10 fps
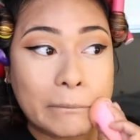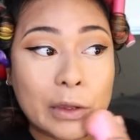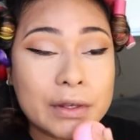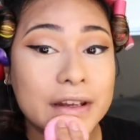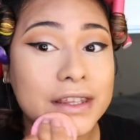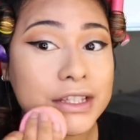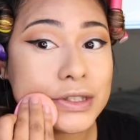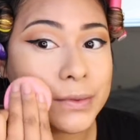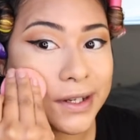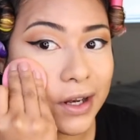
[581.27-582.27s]
Which I think is
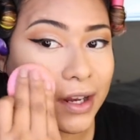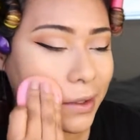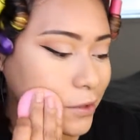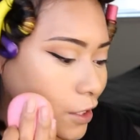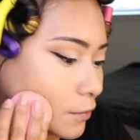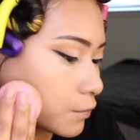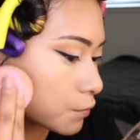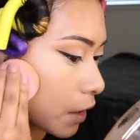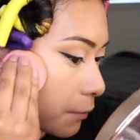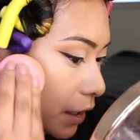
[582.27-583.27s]
super good on Amazon.
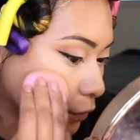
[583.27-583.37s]
My